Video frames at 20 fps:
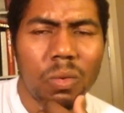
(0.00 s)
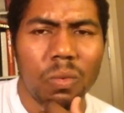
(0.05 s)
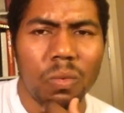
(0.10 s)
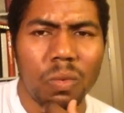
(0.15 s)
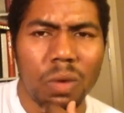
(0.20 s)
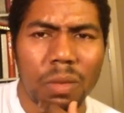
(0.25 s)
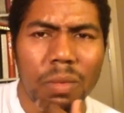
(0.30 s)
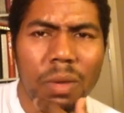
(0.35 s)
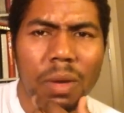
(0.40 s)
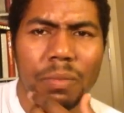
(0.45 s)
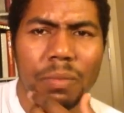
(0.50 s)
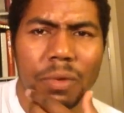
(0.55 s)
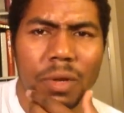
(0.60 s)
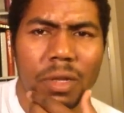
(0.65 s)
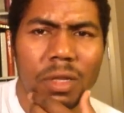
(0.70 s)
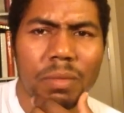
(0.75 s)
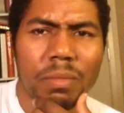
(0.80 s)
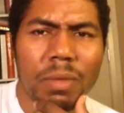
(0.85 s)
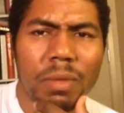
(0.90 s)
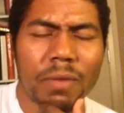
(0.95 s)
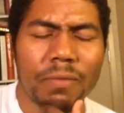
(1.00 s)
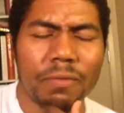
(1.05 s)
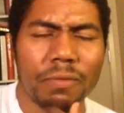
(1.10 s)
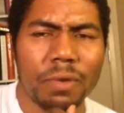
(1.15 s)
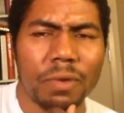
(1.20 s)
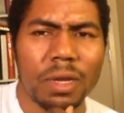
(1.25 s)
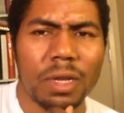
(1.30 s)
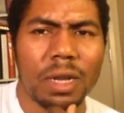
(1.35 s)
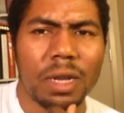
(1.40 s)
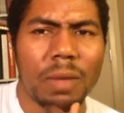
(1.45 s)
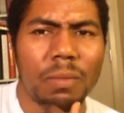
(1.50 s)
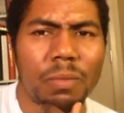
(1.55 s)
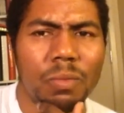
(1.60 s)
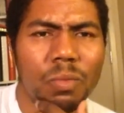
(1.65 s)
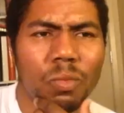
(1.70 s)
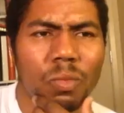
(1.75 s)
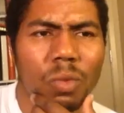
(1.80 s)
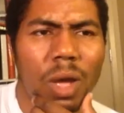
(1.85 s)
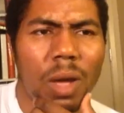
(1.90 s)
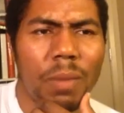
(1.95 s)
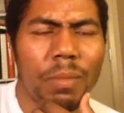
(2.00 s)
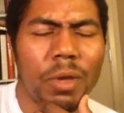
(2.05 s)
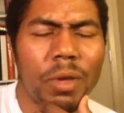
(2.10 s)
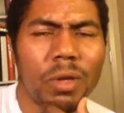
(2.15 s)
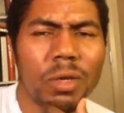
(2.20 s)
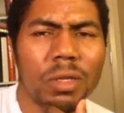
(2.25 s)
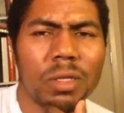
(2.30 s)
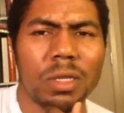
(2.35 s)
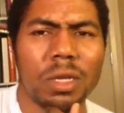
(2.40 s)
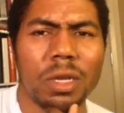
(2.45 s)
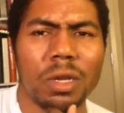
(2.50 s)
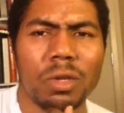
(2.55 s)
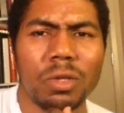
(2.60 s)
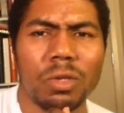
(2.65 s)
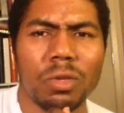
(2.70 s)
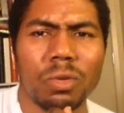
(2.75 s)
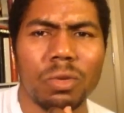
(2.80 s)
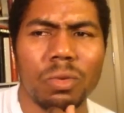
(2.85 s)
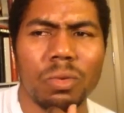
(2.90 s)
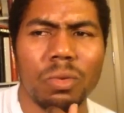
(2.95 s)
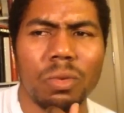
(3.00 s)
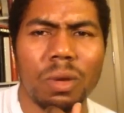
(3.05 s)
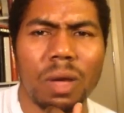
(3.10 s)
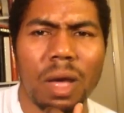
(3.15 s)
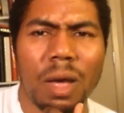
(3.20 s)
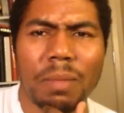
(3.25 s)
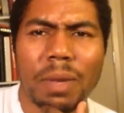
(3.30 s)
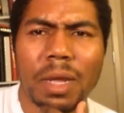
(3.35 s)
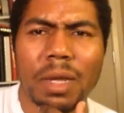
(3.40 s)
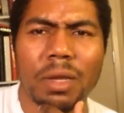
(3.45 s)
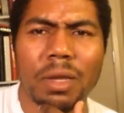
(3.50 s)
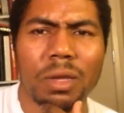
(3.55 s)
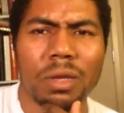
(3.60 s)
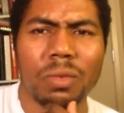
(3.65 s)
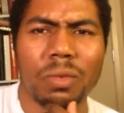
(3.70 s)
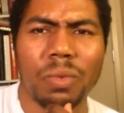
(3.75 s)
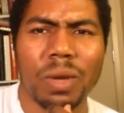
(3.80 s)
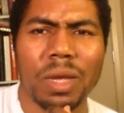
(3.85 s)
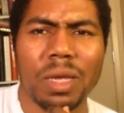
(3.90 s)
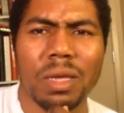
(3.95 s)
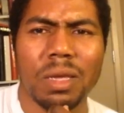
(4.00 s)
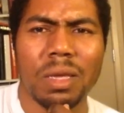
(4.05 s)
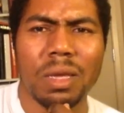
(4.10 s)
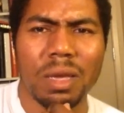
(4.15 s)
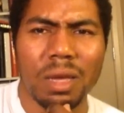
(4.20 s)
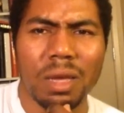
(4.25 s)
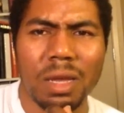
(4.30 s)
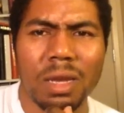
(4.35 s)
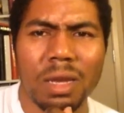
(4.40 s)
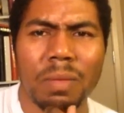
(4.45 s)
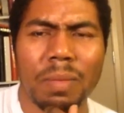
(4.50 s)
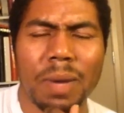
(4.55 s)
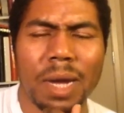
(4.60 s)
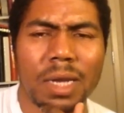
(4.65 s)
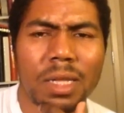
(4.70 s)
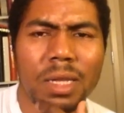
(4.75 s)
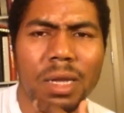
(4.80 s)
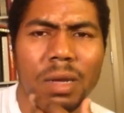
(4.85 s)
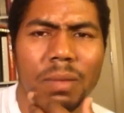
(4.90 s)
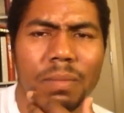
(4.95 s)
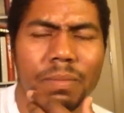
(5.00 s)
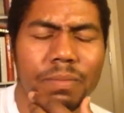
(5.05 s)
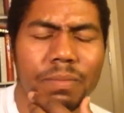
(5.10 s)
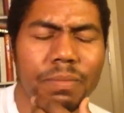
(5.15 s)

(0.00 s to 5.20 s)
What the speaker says: Well, my brother, my friend, I'm here to tell you, I'm not here to wake anybody up.